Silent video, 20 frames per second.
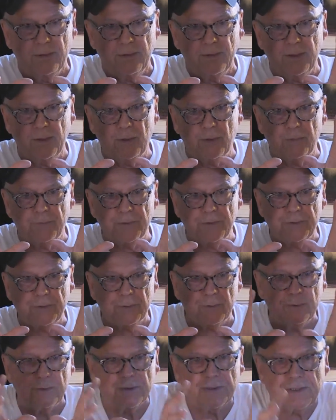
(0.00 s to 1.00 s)
that
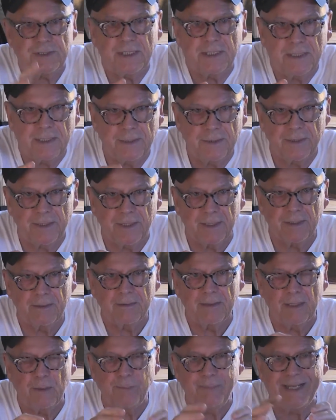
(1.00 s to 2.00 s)
you're going to stick in
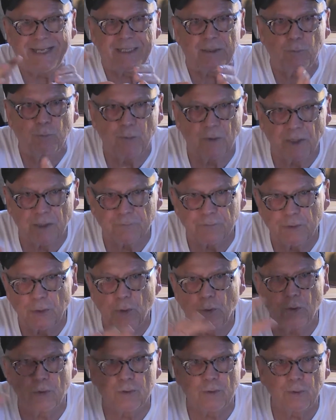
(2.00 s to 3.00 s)
there and make it work for the
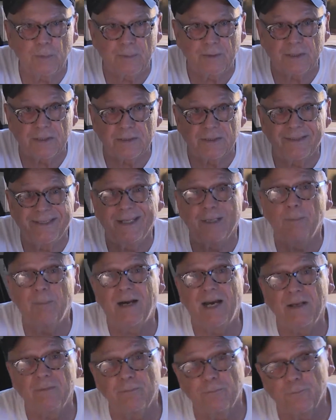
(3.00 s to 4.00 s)
whole chord progression, thereby